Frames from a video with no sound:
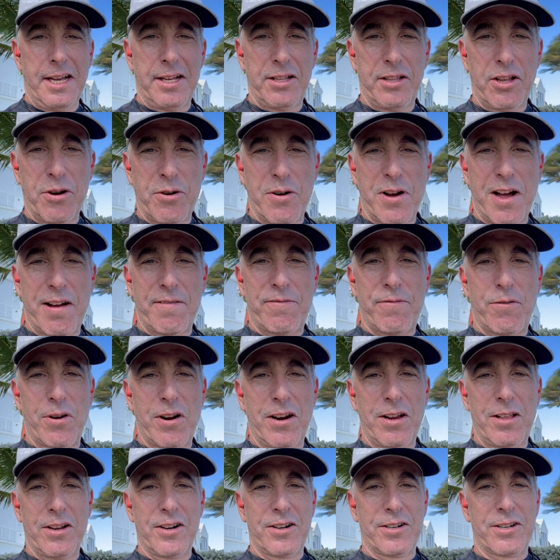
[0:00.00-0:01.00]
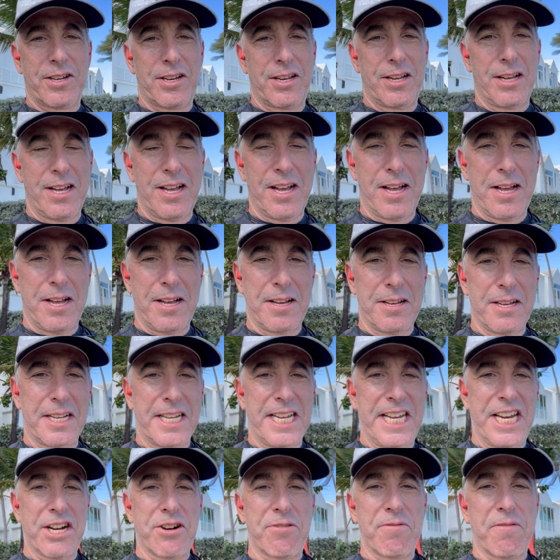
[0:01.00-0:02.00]
aloha foilers,
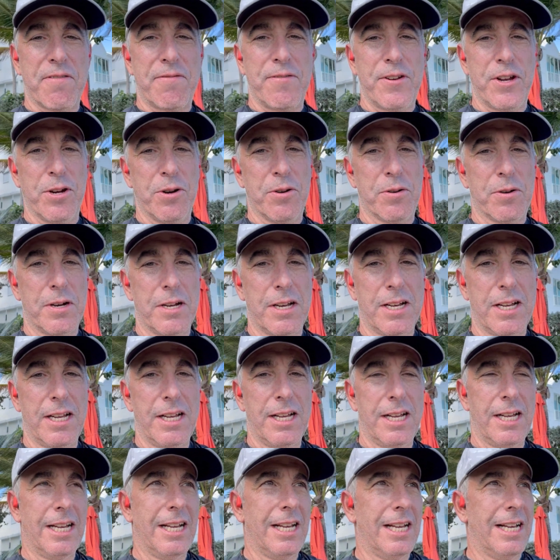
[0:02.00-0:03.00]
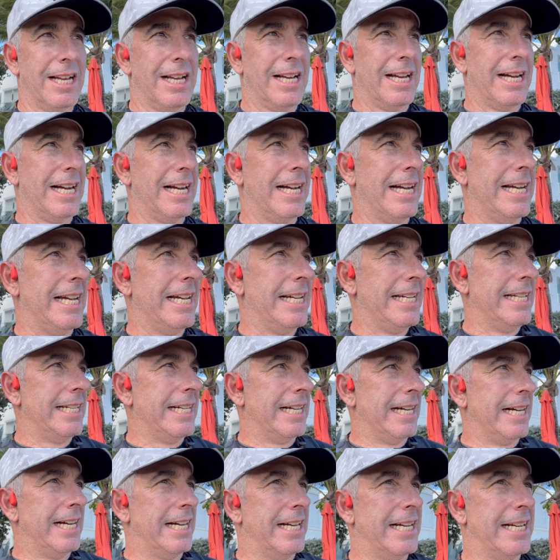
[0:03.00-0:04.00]
gear review. I've
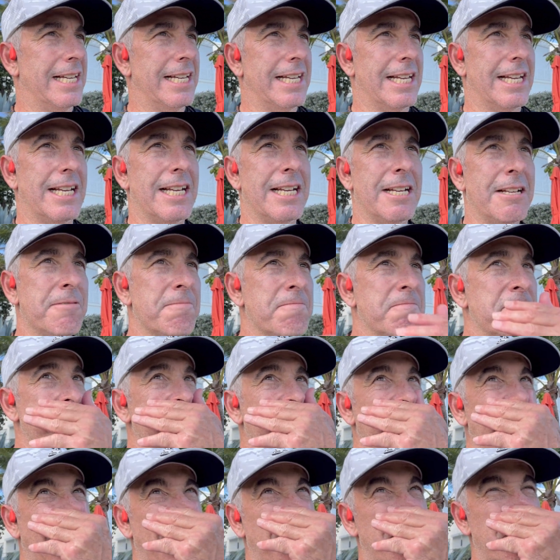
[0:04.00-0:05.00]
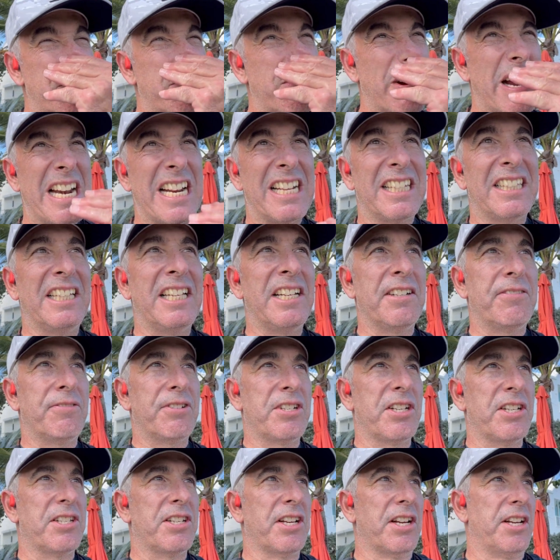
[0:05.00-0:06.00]
been riding lift
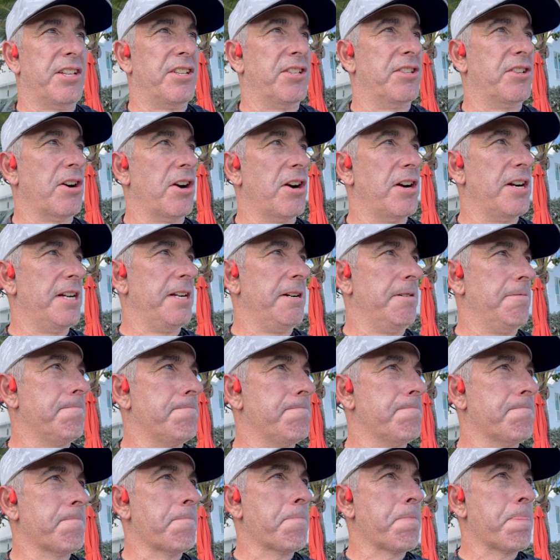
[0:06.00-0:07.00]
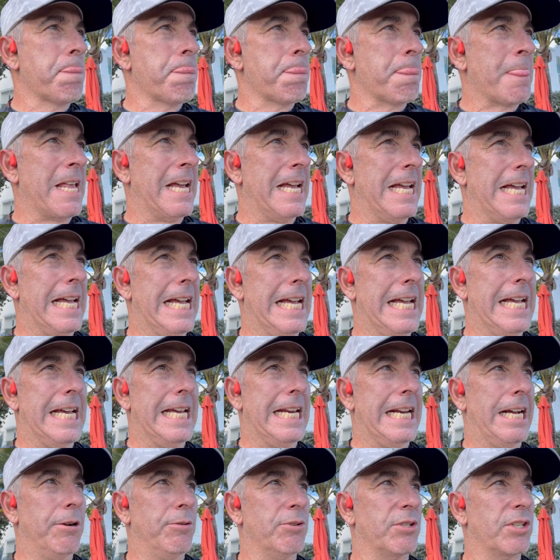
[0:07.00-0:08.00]
since I started,
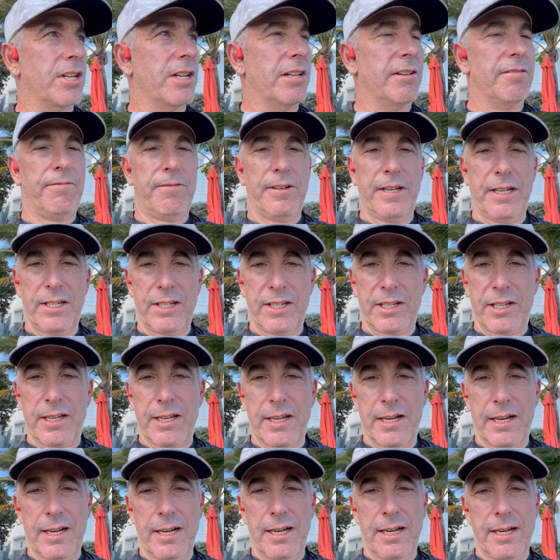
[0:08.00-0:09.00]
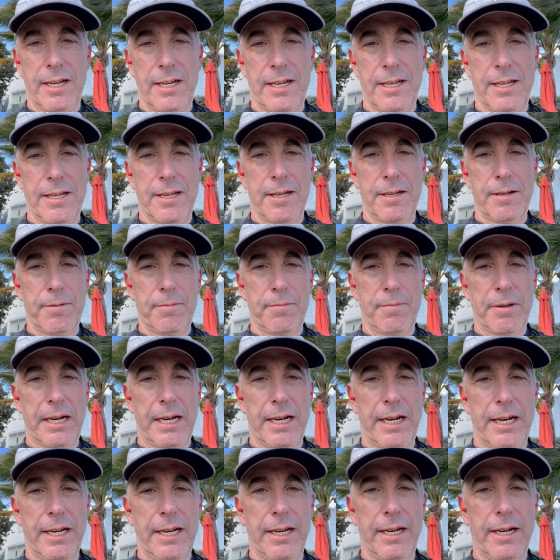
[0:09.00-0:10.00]
and I was convinced
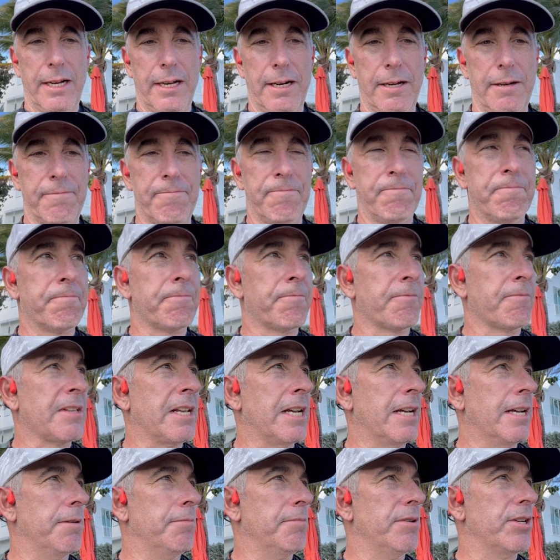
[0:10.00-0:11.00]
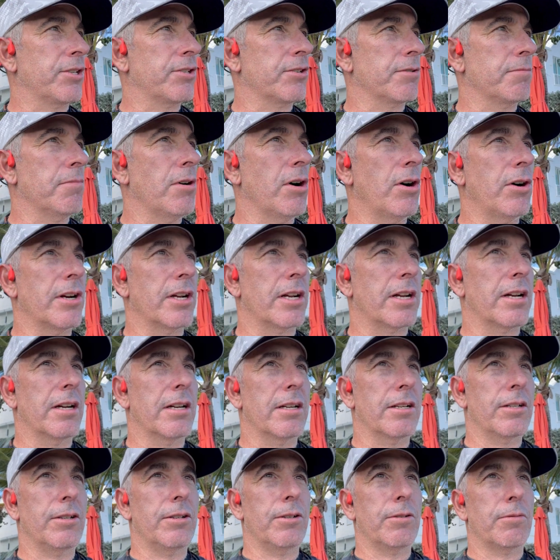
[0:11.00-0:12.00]
by Mr. Motorga,
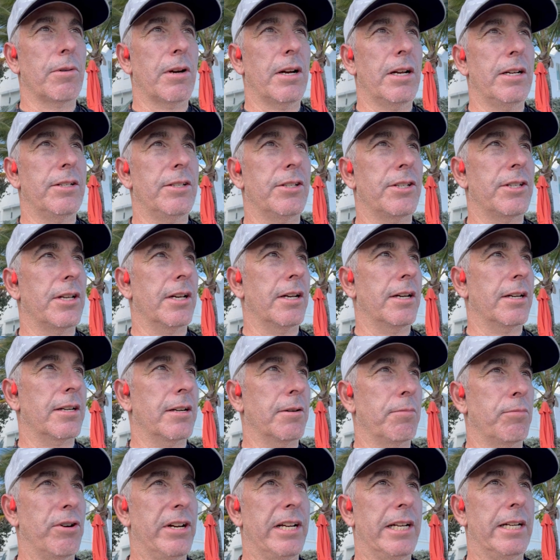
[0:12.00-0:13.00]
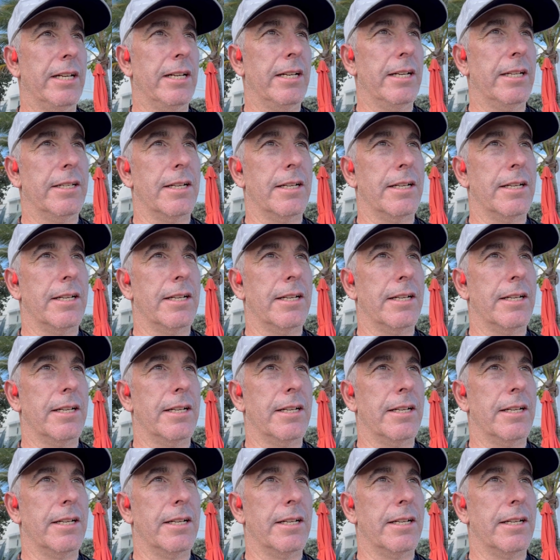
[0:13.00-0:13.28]
who runs Cabrinha,